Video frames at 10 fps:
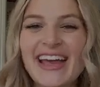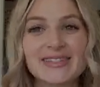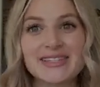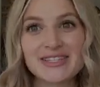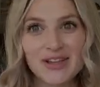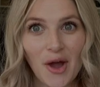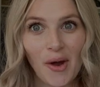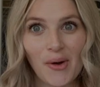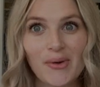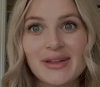
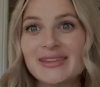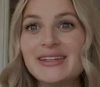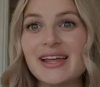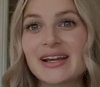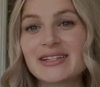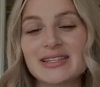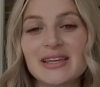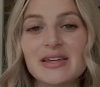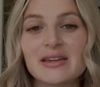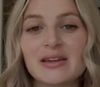So the next
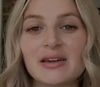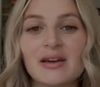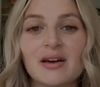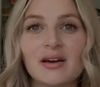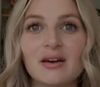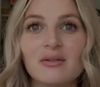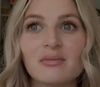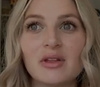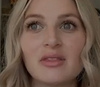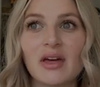thing
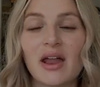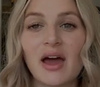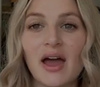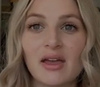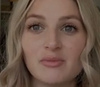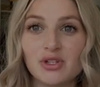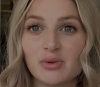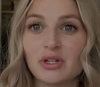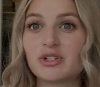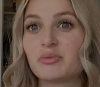that I am
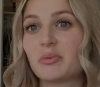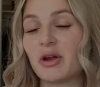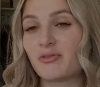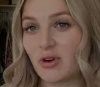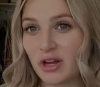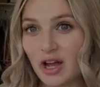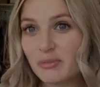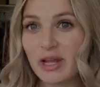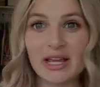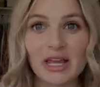doing to prepare for an
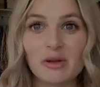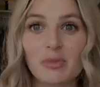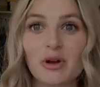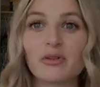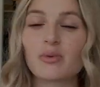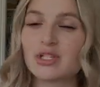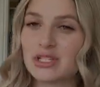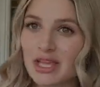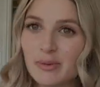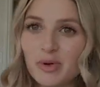unmedicated birth, which is
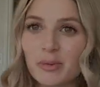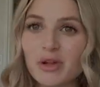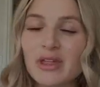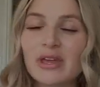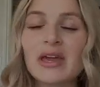the hypno birthing,